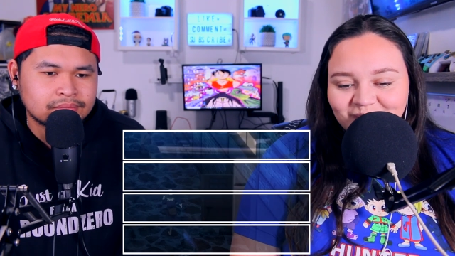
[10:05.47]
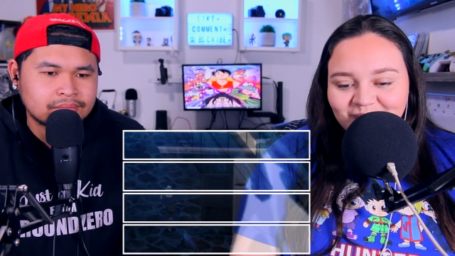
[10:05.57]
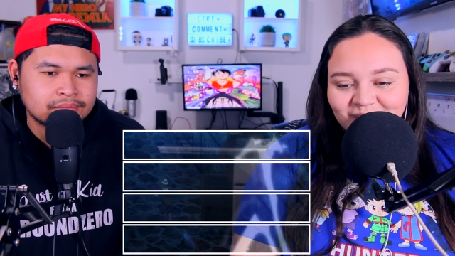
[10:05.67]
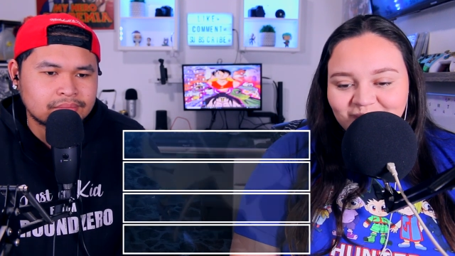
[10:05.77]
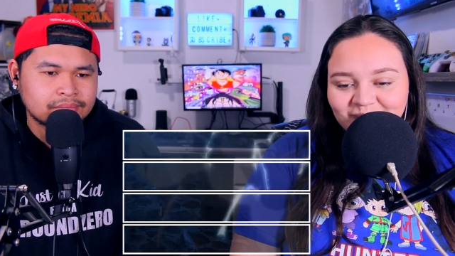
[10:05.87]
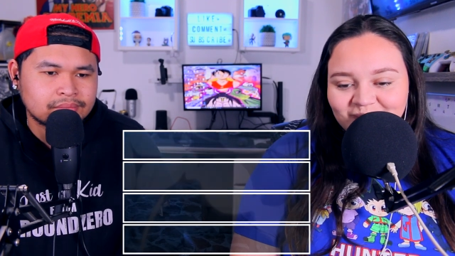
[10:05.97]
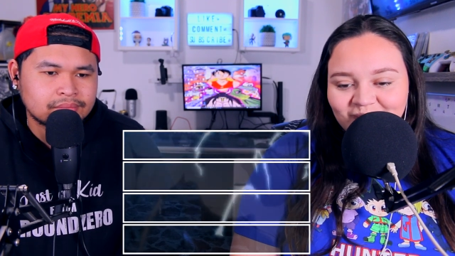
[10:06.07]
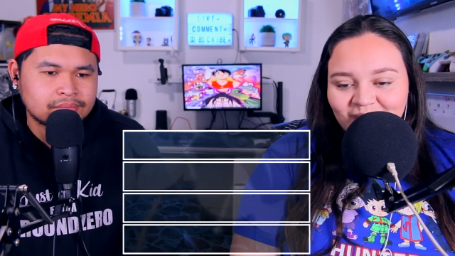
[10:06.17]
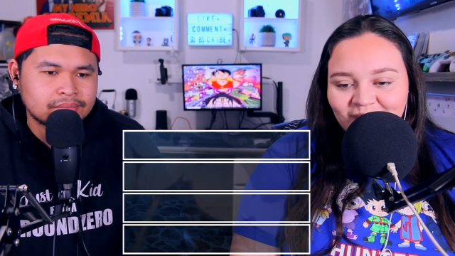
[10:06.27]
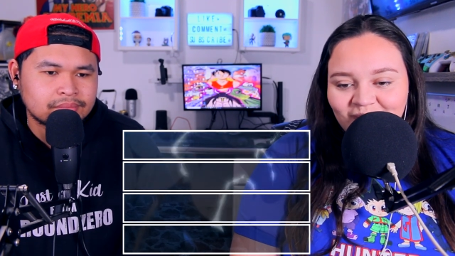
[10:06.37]

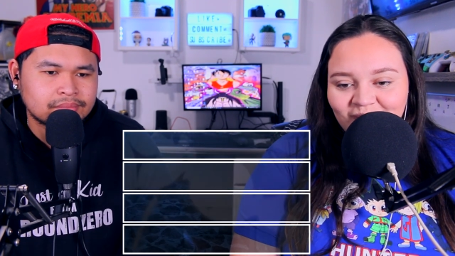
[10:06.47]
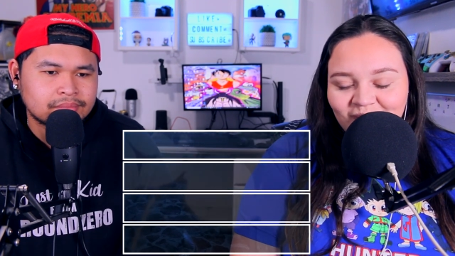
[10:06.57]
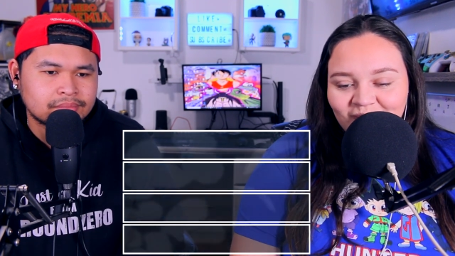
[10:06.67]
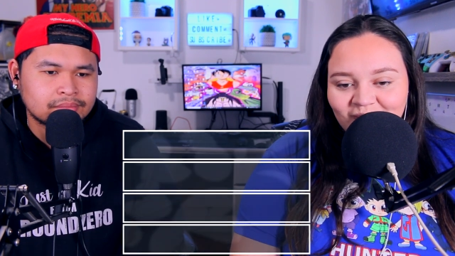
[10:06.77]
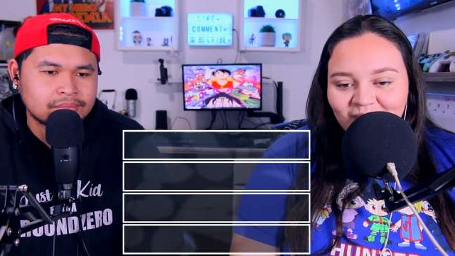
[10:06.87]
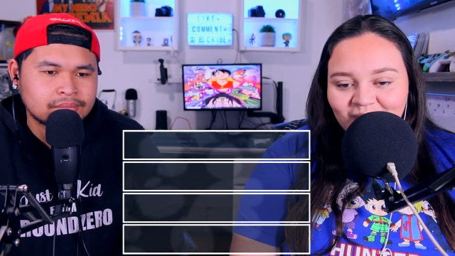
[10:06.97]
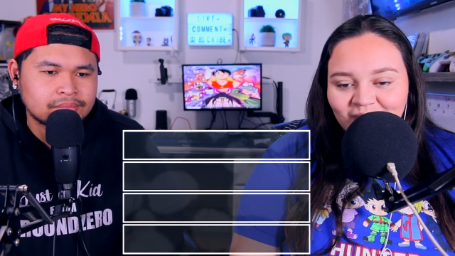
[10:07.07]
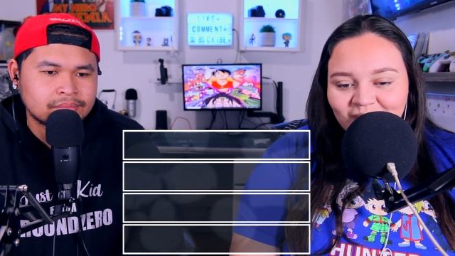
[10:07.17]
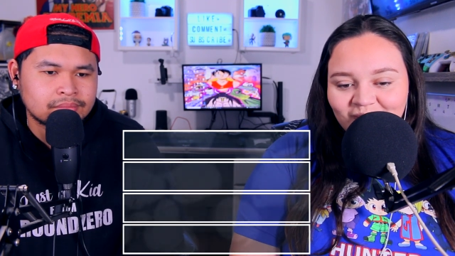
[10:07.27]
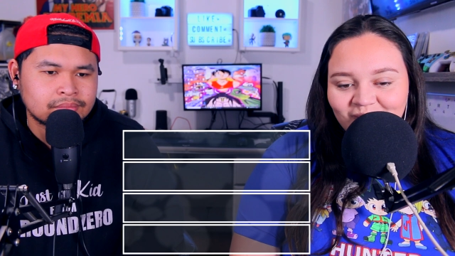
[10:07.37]

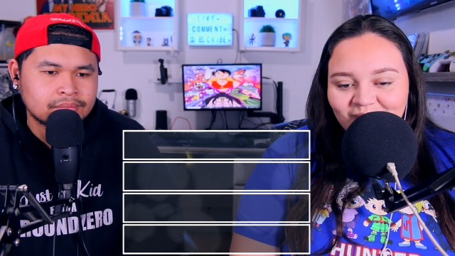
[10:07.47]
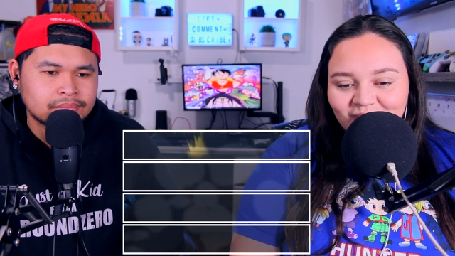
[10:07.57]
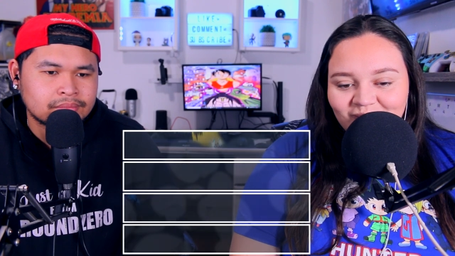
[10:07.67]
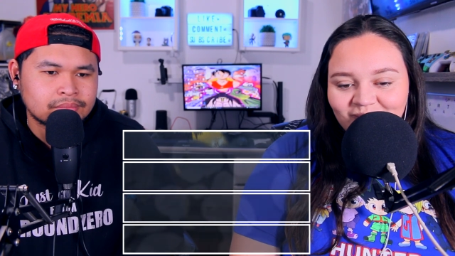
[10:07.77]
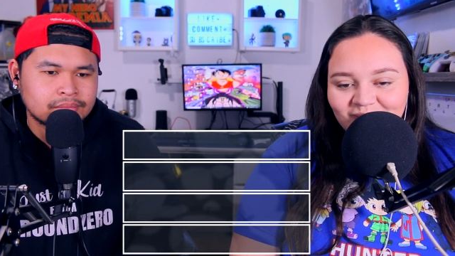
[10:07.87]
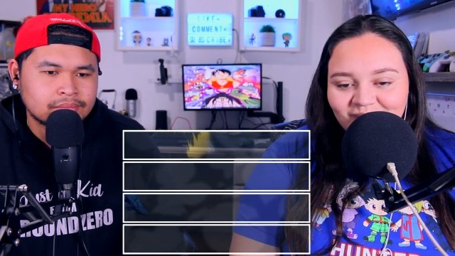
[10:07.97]
No one is speaking in this clip.